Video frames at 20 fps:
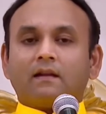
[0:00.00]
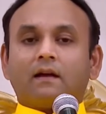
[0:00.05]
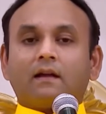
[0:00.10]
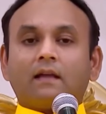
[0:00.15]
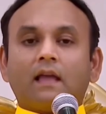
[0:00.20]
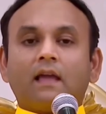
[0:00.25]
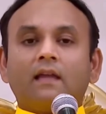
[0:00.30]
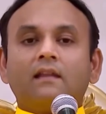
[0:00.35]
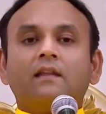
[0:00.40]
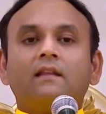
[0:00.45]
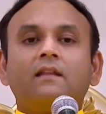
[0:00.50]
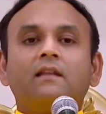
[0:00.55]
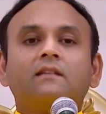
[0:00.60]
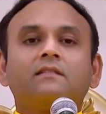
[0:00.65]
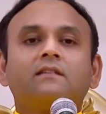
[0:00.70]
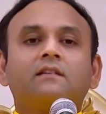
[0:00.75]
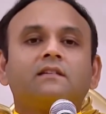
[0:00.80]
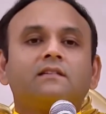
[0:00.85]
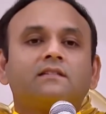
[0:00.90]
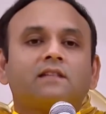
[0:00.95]
And again he
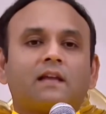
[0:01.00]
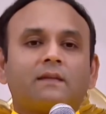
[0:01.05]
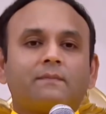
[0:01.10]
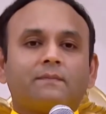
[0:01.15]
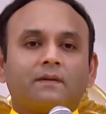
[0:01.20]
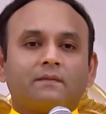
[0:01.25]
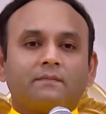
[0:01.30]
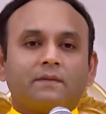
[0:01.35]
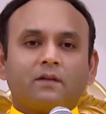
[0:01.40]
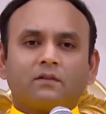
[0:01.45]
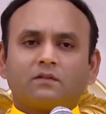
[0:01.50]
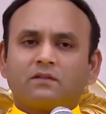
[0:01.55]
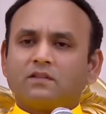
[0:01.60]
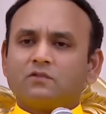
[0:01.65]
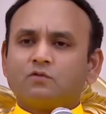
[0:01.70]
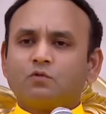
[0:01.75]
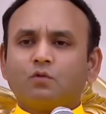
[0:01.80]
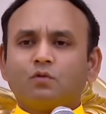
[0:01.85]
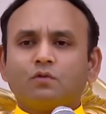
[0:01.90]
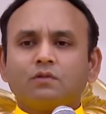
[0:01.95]
needs a disciple, because
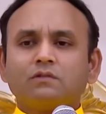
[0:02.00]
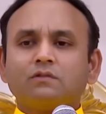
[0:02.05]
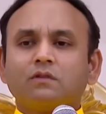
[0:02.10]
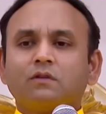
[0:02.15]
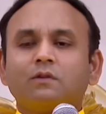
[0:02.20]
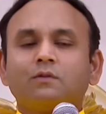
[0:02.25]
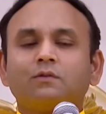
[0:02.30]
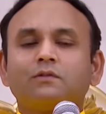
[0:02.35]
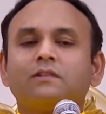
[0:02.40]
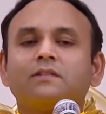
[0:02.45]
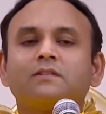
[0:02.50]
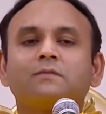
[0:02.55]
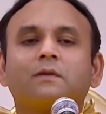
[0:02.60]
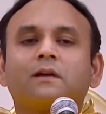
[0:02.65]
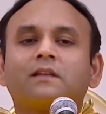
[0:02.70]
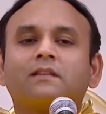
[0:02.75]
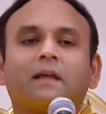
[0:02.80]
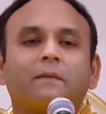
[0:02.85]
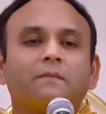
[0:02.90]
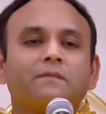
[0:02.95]
these gurus don't do this
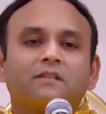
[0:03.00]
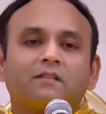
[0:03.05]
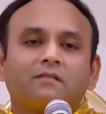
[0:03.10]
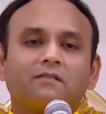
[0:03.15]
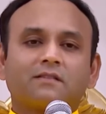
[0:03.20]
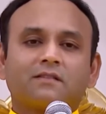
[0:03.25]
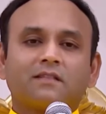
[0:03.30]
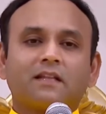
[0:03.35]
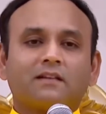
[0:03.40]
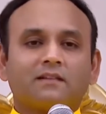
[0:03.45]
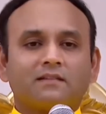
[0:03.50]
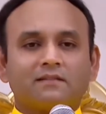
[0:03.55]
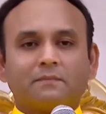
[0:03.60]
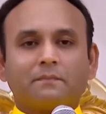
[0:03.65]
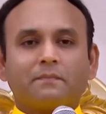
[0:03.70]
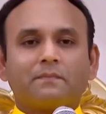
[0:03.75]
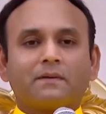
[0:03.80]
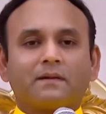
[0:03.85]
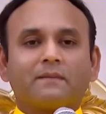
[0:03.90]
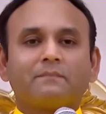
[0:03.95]
work themselves. That is
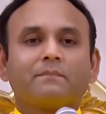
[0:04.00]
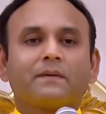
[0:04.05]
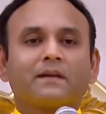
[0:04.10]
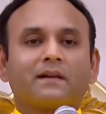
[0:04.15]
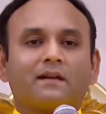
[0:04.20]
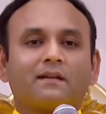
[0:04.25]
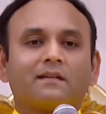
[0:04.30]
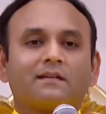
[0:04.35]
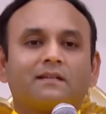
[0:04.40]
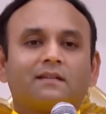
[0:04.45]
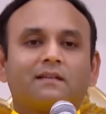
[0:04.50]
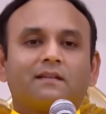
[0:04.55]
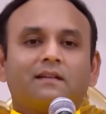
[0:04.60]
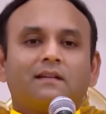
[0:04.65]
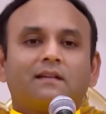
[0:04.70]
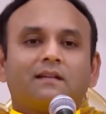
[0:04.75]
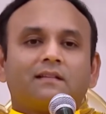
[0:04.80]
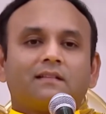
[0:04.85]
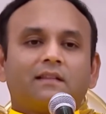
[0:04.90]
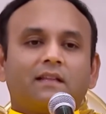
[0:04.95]
the parampara.
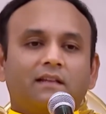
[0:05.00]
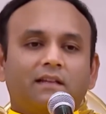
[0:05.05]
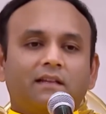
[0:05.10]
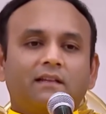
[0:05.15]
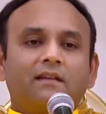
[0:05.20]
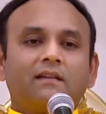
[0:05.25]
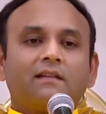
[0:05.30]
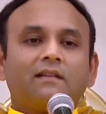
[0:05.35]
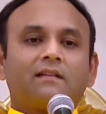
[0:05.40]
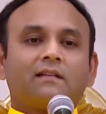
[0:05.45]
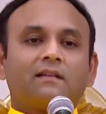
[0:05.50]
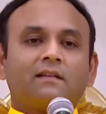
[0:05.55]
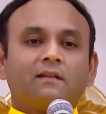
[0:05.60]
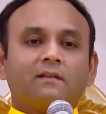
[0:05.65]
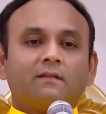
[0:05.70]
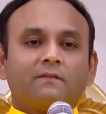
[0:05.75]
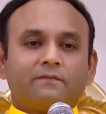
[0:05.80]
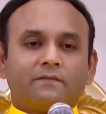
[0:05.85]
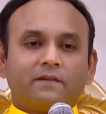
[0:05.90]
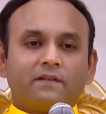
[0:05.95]
They need a
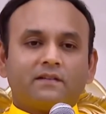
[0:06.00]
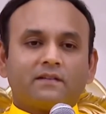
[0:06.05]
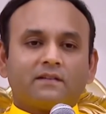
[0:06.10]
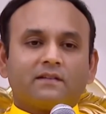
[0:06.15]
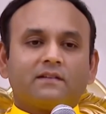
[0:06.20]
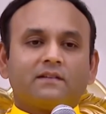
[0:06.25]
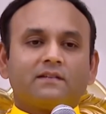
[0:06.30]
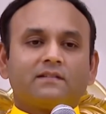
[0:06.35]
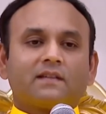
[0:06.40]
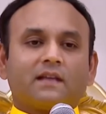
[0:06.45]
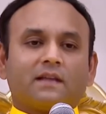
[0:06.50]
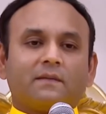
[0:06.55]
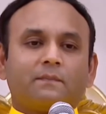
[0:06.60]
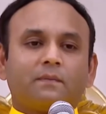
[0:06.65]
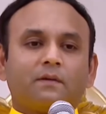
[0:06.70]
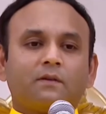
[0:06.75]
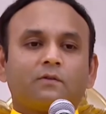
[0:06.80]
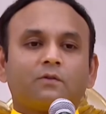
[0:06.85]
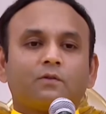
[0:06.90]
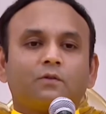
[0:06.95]
fit
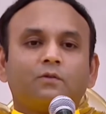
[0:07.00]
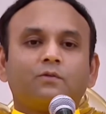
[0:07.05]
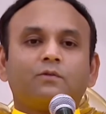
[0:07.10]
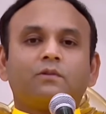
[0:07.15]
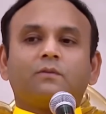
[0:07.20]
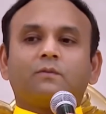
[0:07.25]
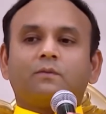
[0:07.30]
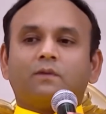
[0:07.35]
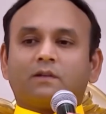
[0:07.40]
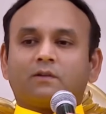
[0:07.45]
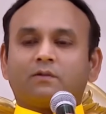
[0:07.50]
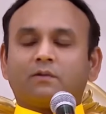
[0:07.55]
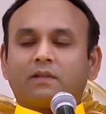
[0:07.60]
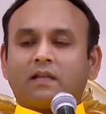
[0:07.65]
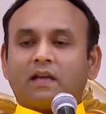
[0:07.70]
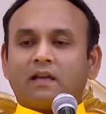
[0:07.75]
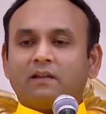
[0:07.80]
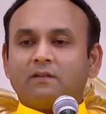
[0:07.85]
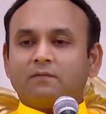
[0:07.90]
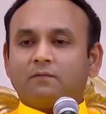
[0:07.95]
disciple to do the work, to
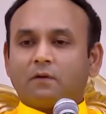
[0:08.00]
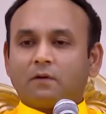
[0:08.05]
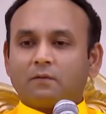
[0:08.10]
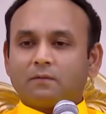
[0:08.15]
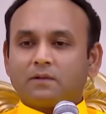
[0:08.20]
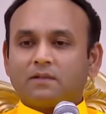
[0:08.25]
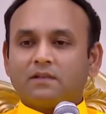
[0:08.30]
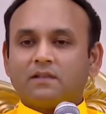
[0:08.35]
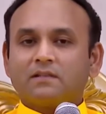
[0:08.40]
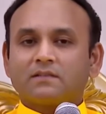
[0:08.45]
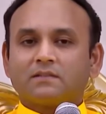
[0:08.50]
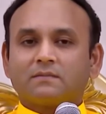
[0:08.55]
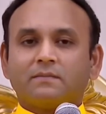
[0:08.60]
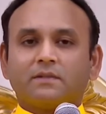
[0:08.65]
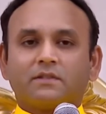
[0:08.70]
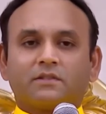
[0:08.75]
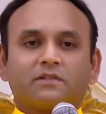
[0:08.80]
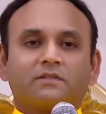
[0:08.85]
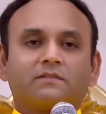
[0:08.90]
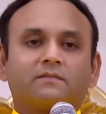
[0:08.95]
carry forward
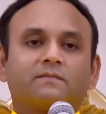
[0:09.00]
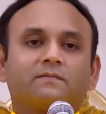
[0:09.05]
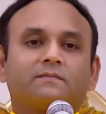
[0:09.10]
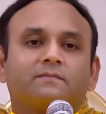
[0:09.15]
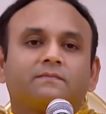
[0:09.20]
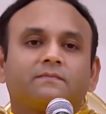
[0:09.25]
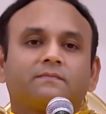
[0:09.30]
this mission.